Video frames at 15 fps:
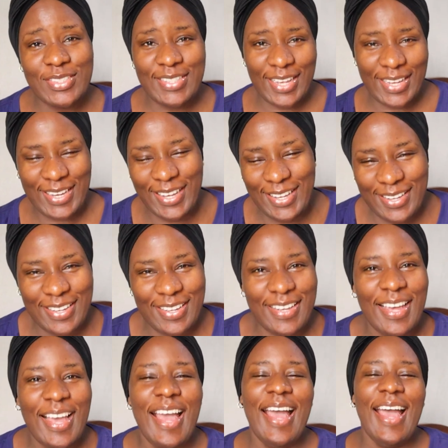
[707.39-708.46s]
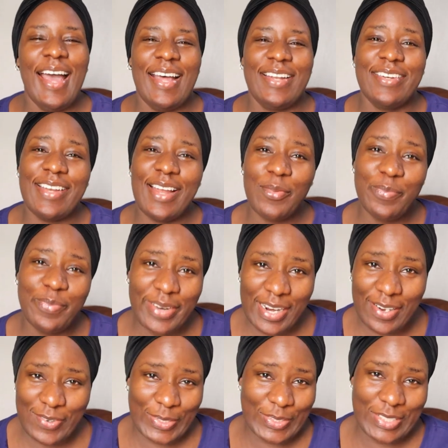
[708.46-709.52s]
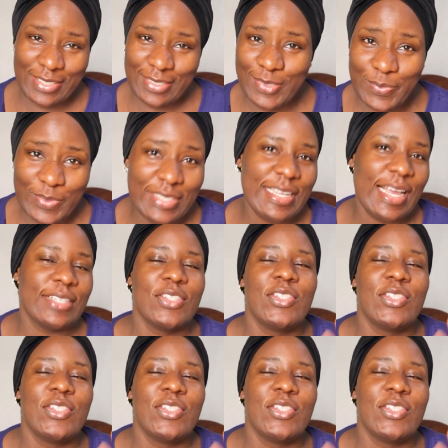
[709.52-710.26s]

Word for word: take another break from social media.